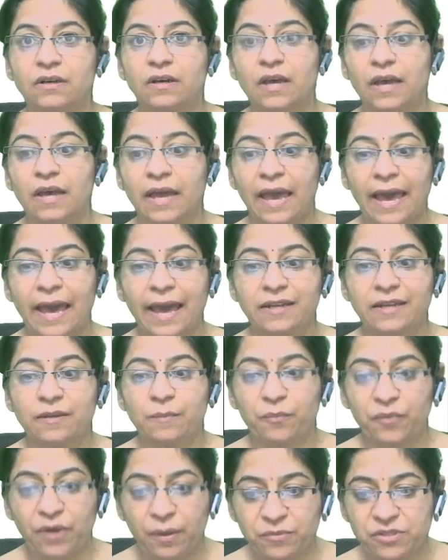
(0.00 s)
and
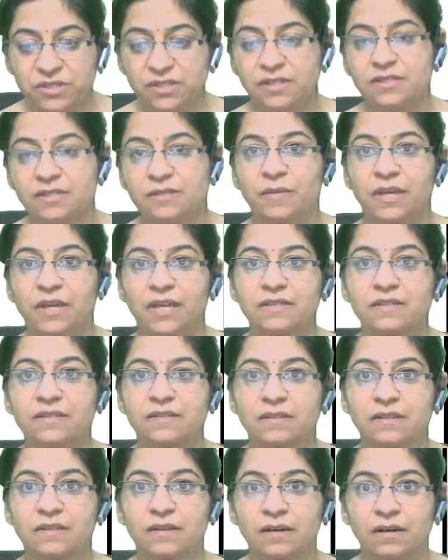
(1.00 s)
premises means
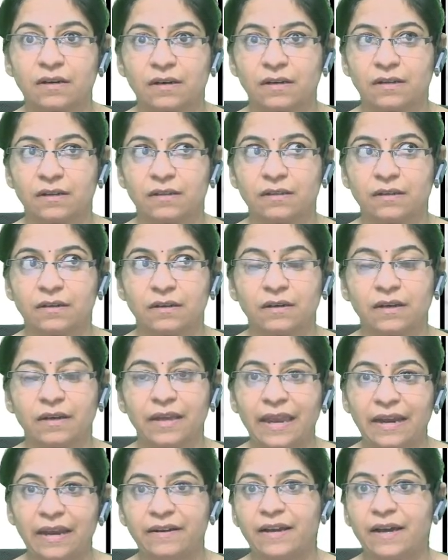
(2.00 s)
the
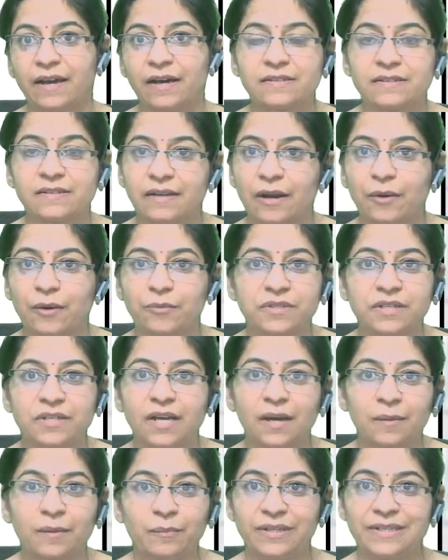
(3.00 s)
area surrounding
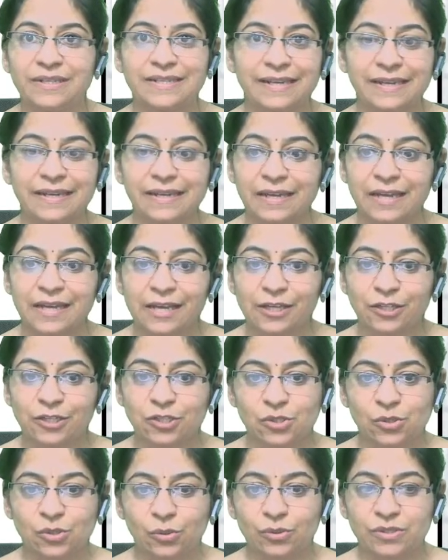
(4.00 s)
a building.
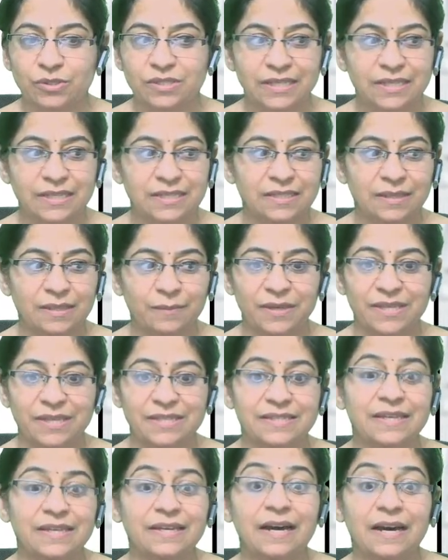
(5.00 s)
So, since the
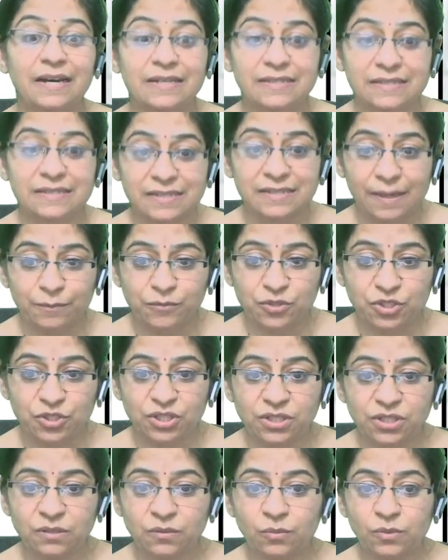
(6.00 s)
basic
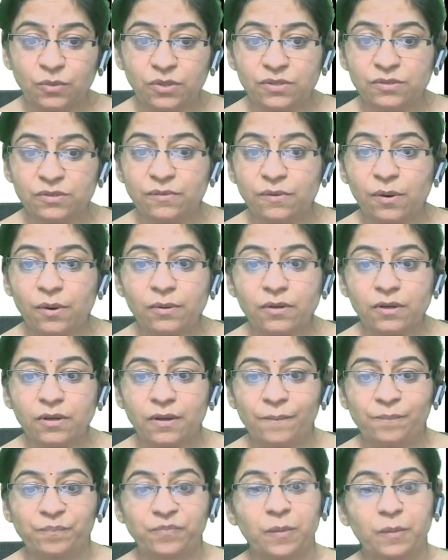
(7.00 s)
assumption was wrong,
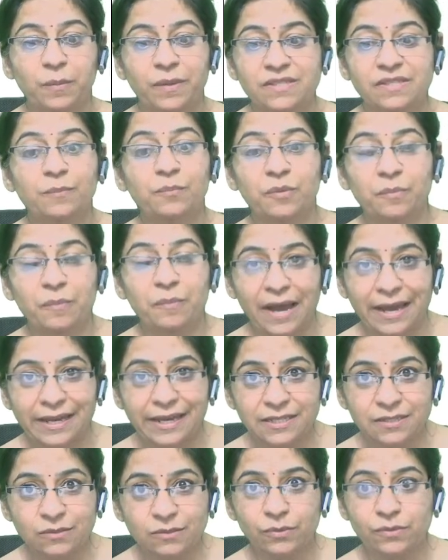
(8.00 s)
the basic
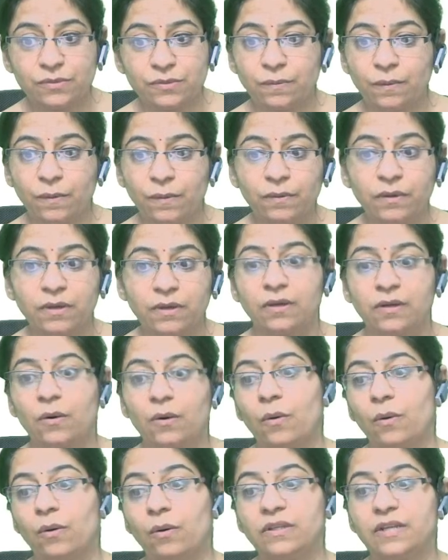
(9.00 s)
premise was wrong,
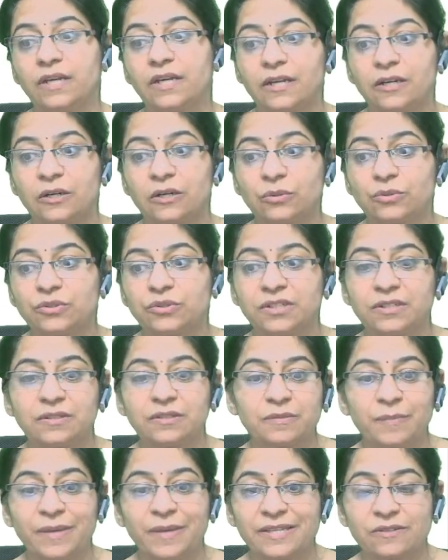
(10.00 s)
all the conclusions
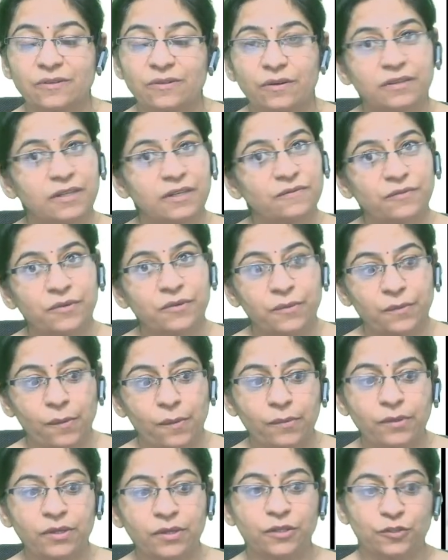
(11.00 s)
based on it were
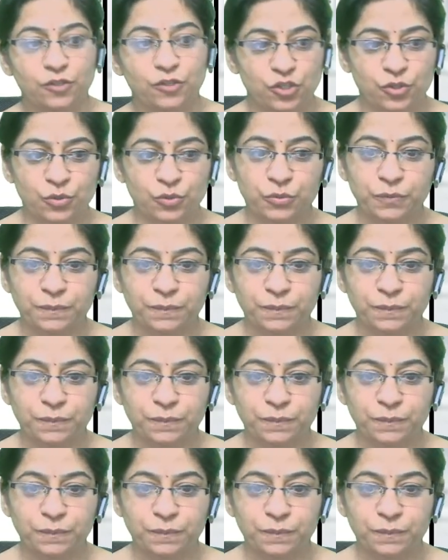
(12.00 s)
wrong too.